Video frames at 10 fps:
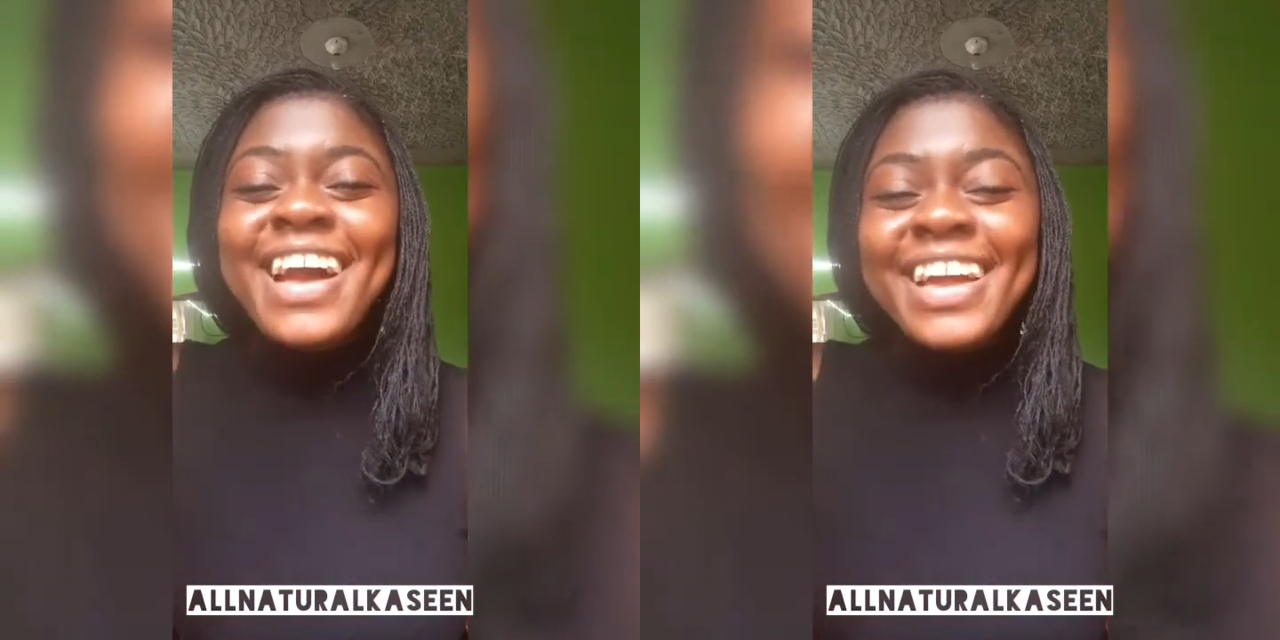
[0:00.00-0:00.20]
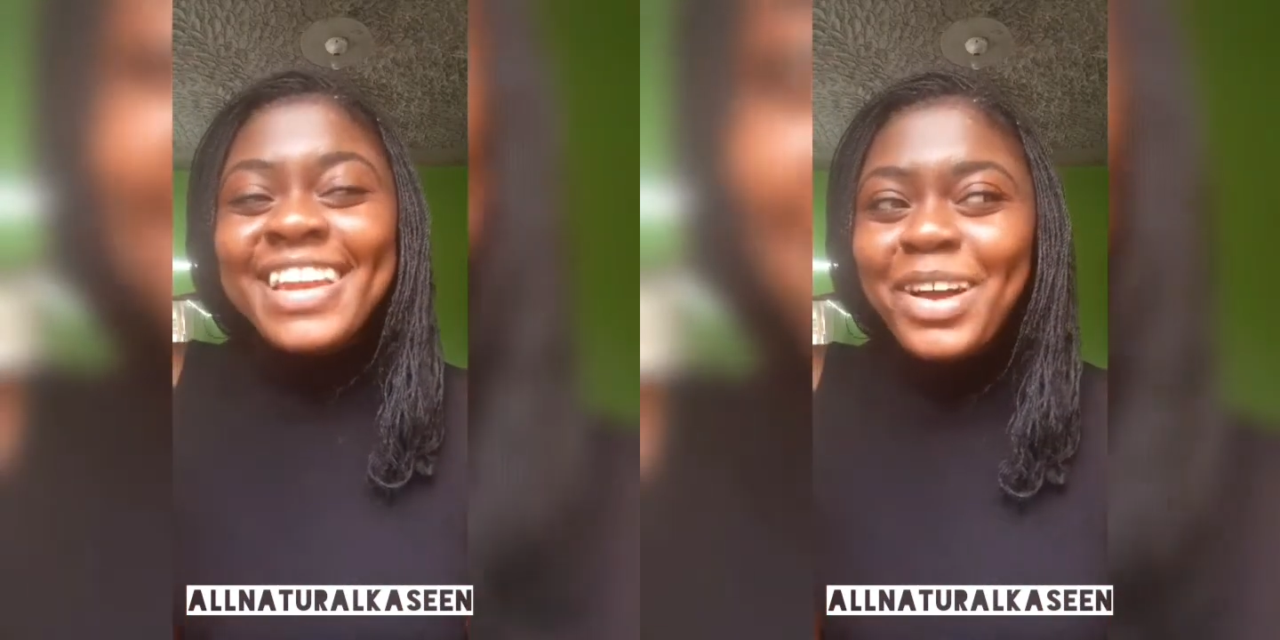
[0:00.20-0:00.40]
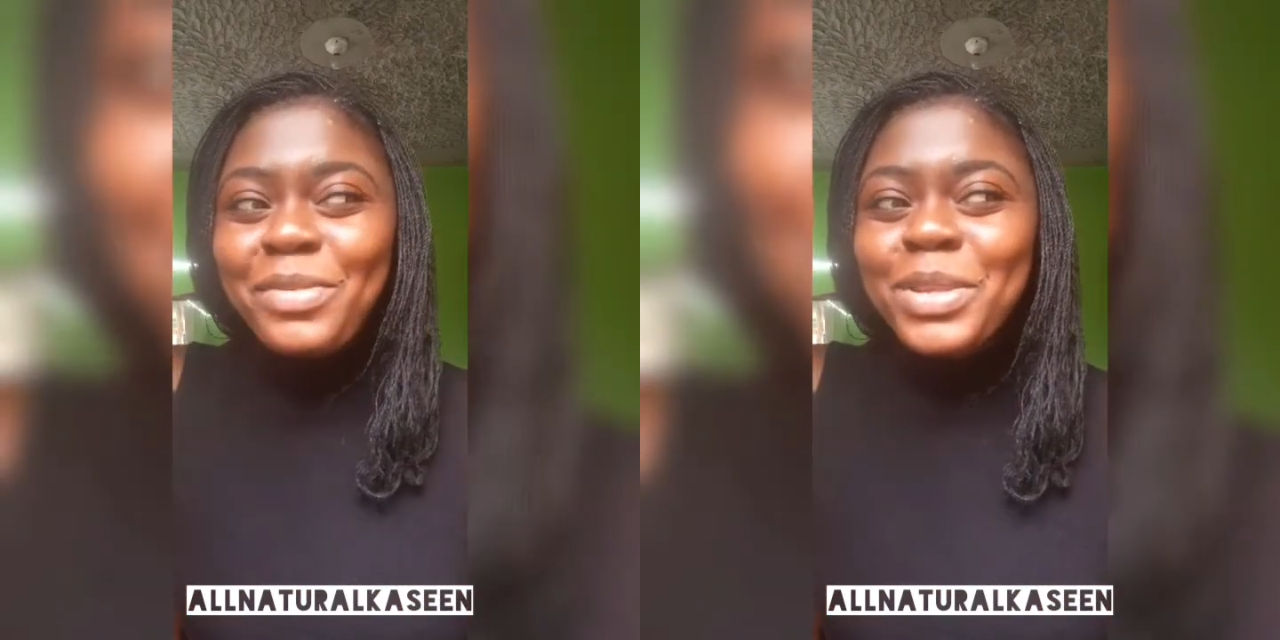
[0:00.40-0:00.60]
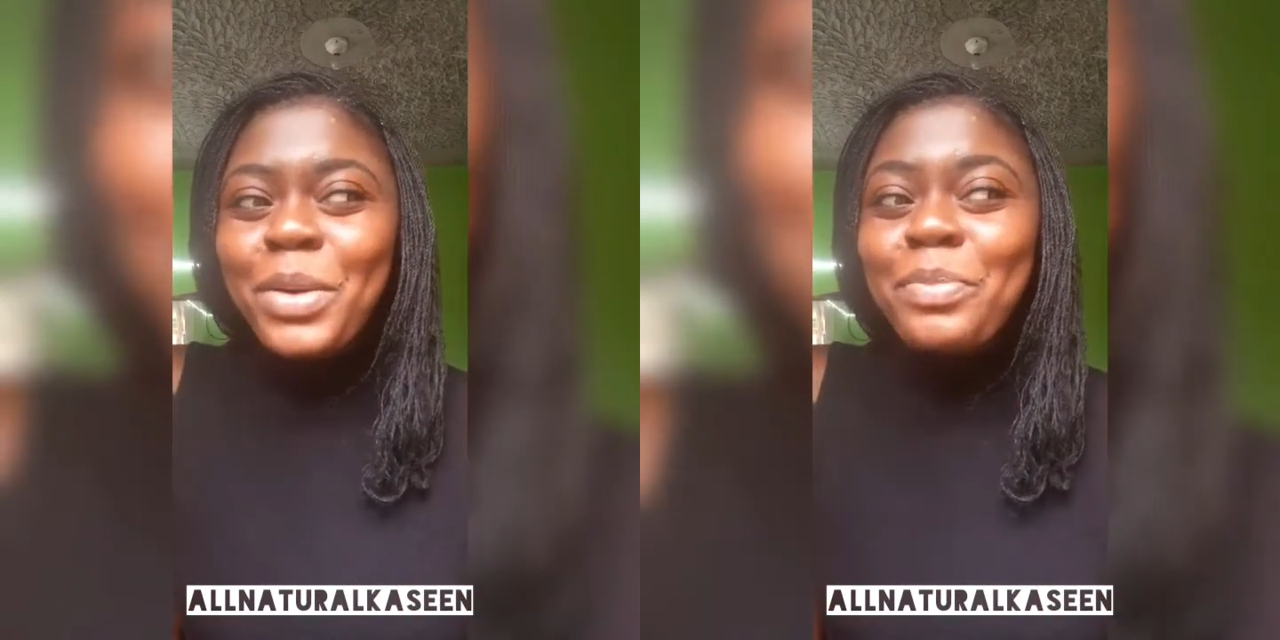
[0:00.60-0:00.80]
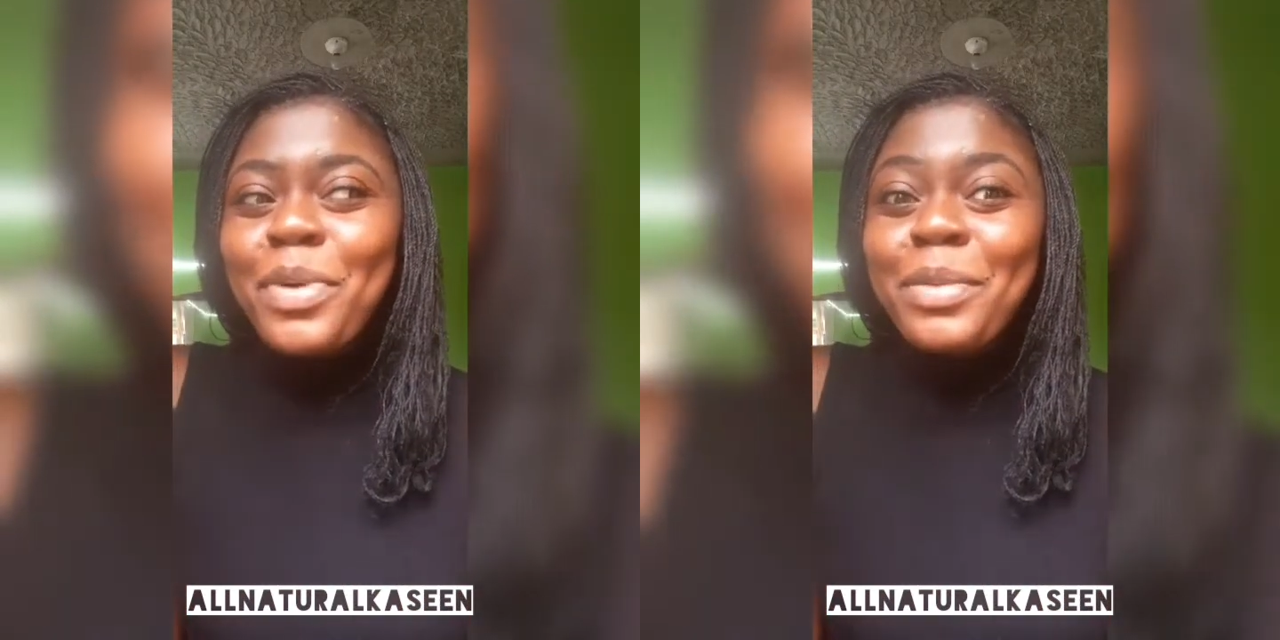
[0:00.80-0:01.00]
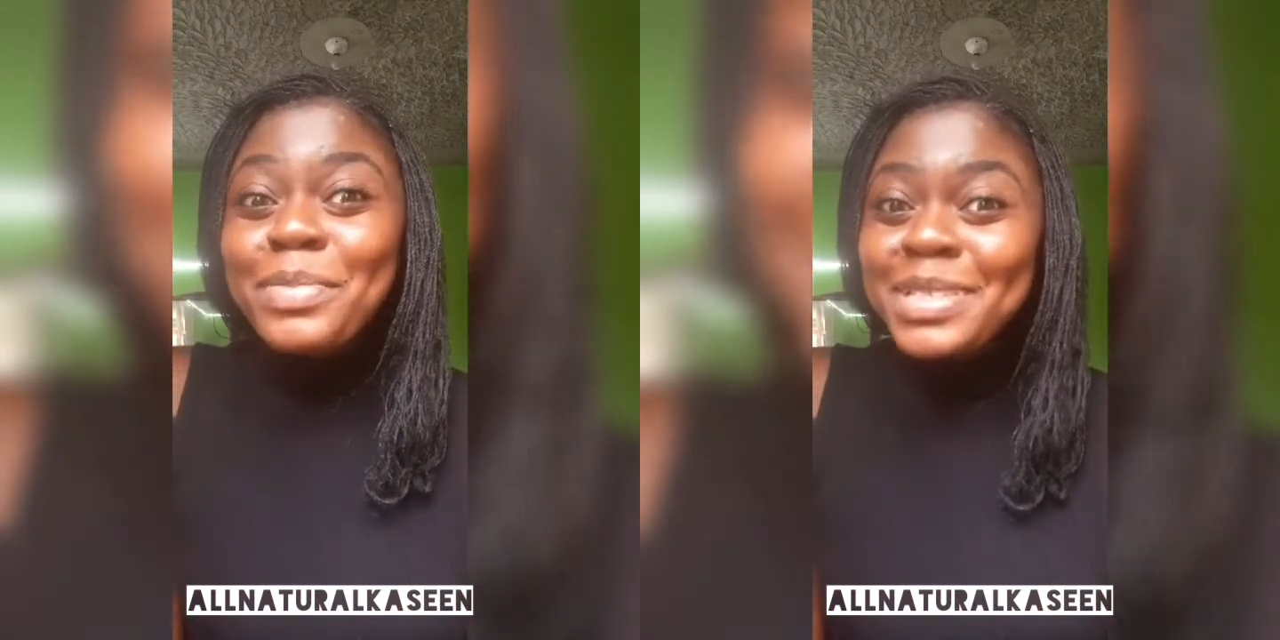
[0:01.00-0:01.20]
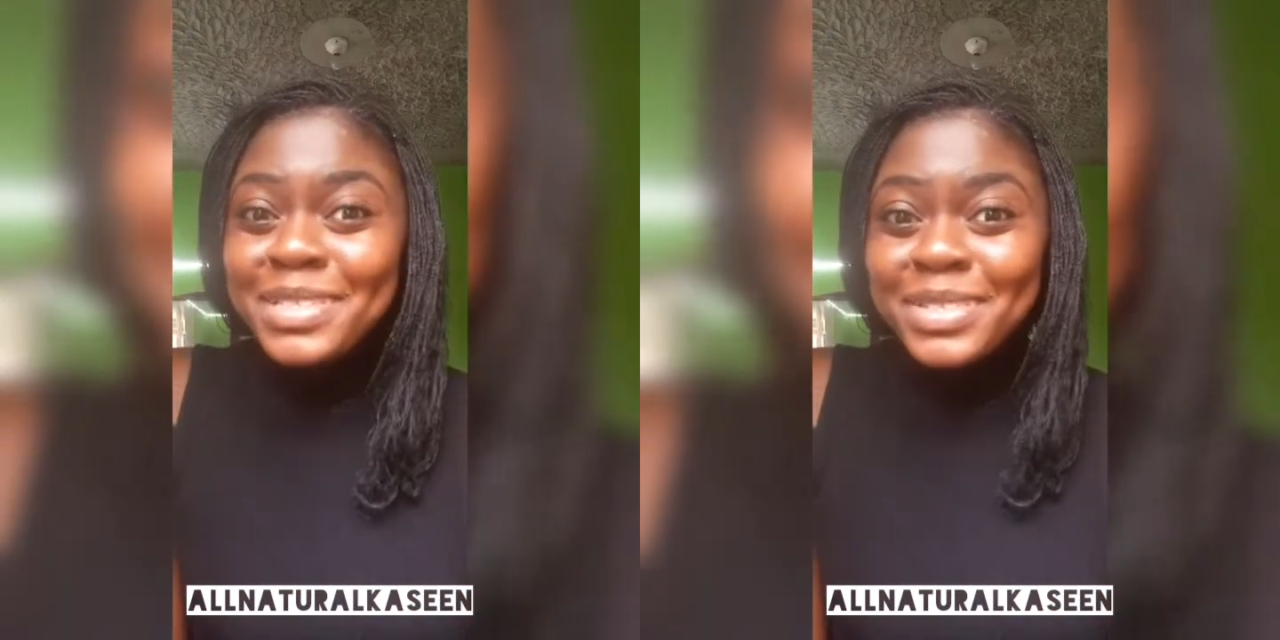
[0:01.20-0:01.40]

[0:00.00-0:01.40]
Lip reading: and I will not promise